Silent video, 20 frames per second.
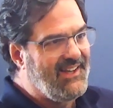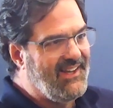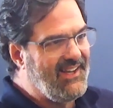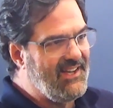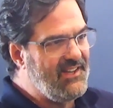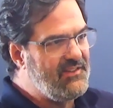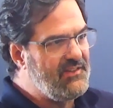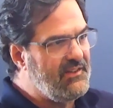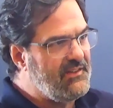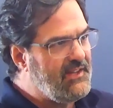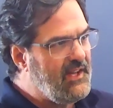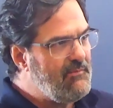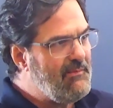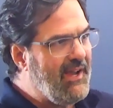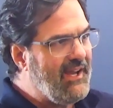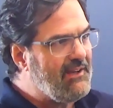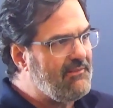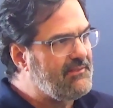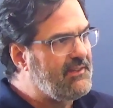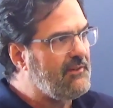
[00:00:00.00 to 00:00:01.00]
and they
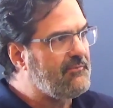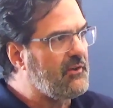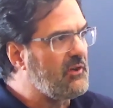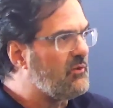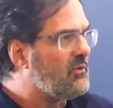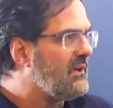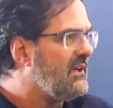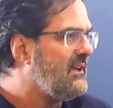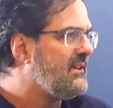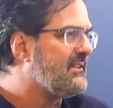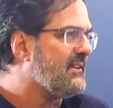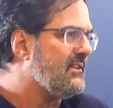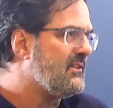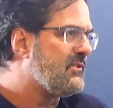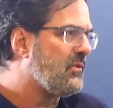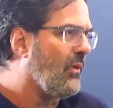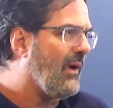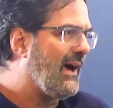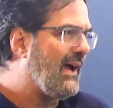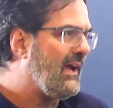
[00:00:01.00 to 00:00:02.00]
may have different
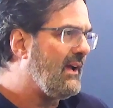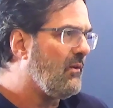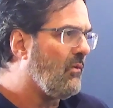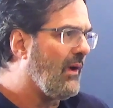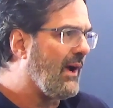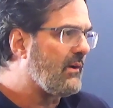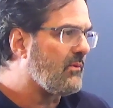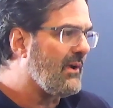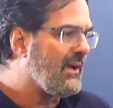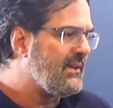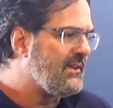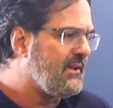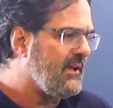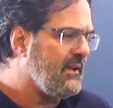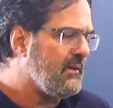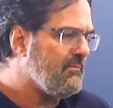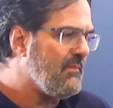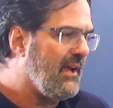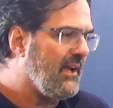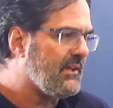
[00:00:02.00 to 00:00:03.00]
reasons why
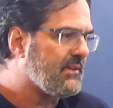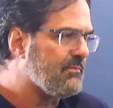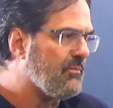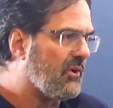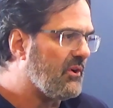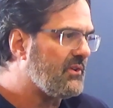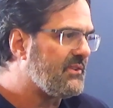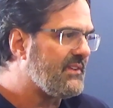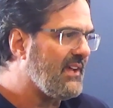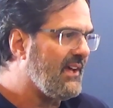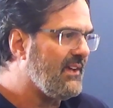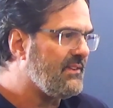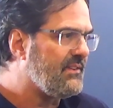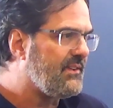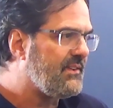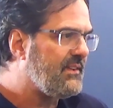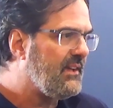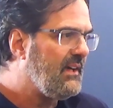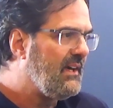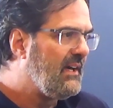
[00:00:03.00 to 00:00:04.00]
renting makes more
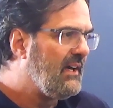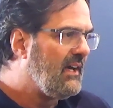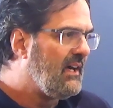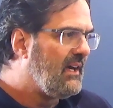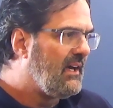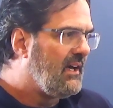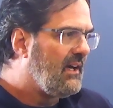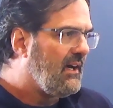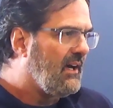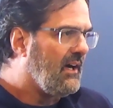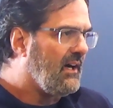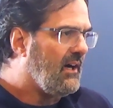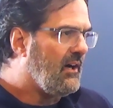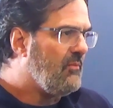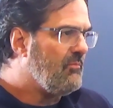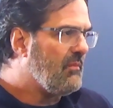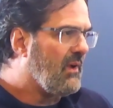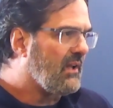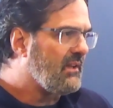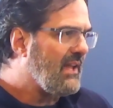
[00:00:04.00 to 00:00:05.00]
sense.
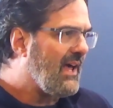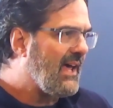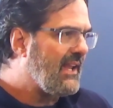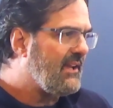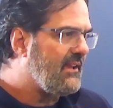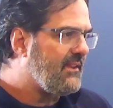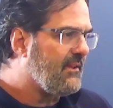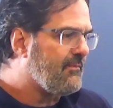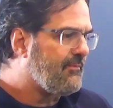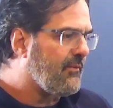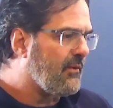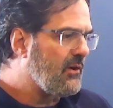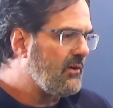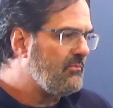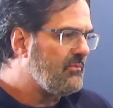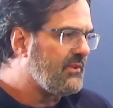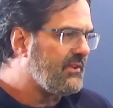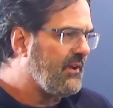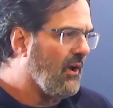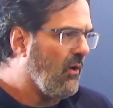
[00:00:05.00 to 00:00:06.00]
A lot of the
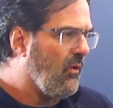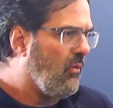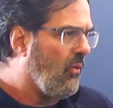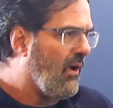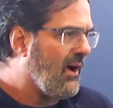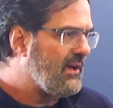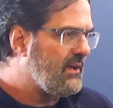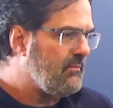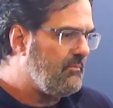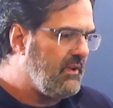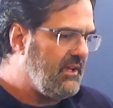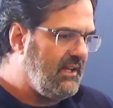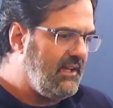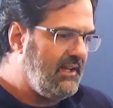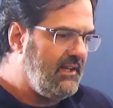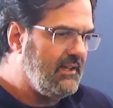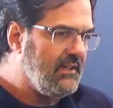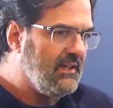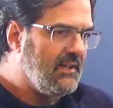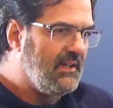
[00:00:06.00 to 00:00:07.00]
firms don't want to
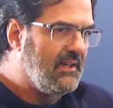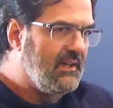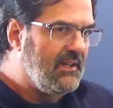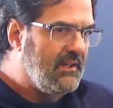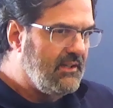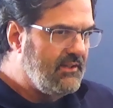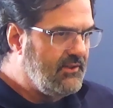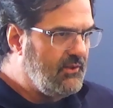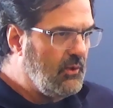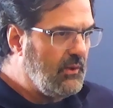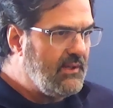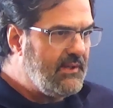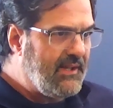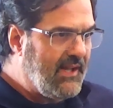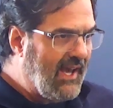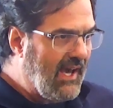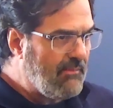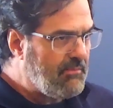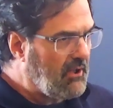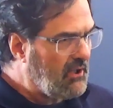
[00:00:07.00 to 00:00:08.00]
be doing
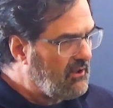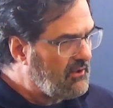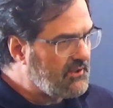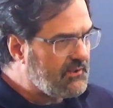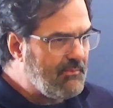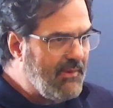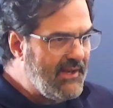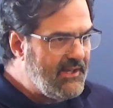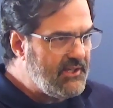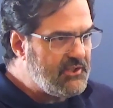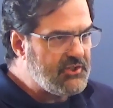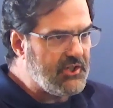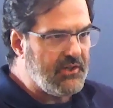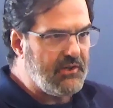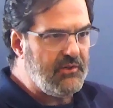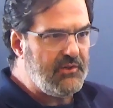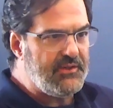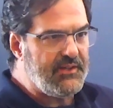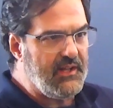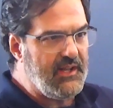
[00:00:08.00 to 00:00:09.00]
capital
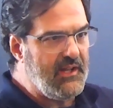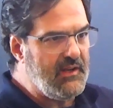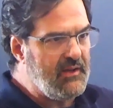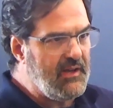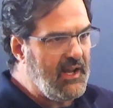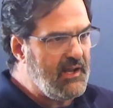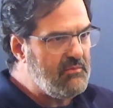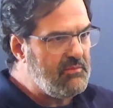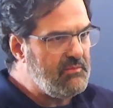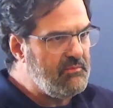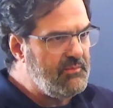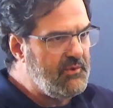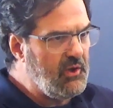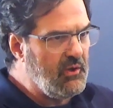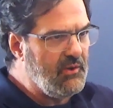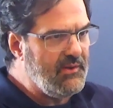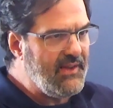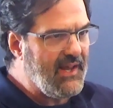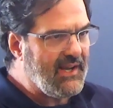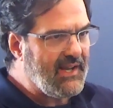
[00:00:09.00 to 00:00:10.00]
expenditures and
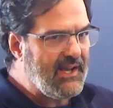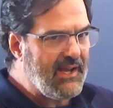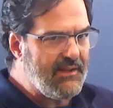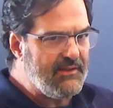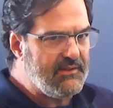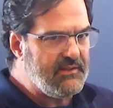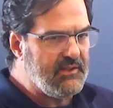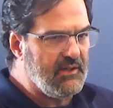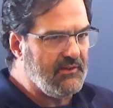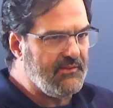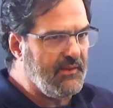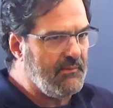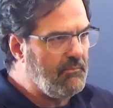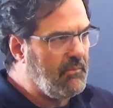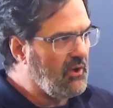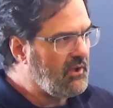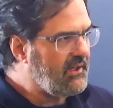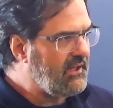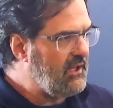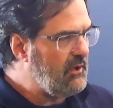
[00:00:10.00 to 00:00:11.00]
doing that kind, the
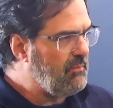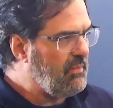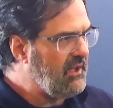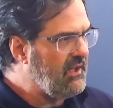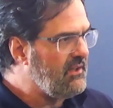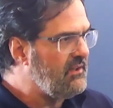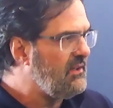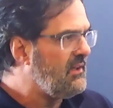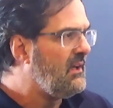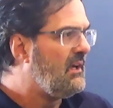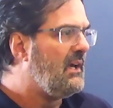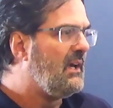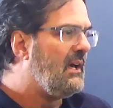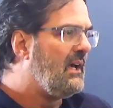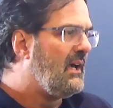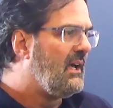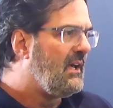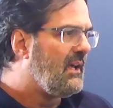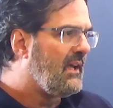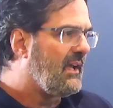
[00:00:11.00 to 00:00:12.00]
bookkeeping
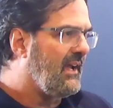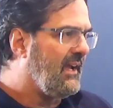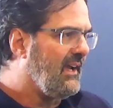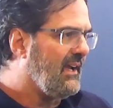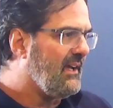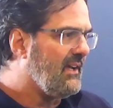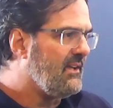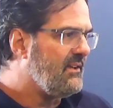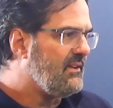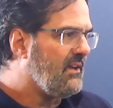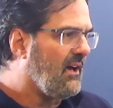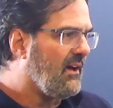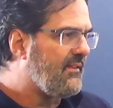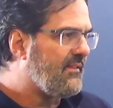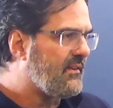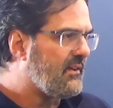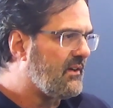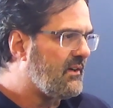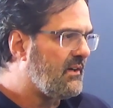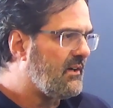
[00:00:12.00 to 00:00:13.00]
and
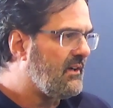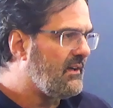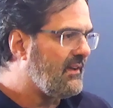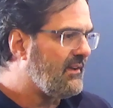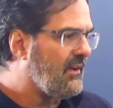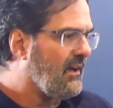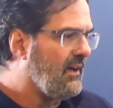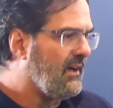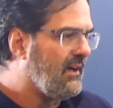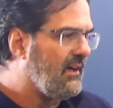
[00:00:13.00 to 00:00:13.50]
other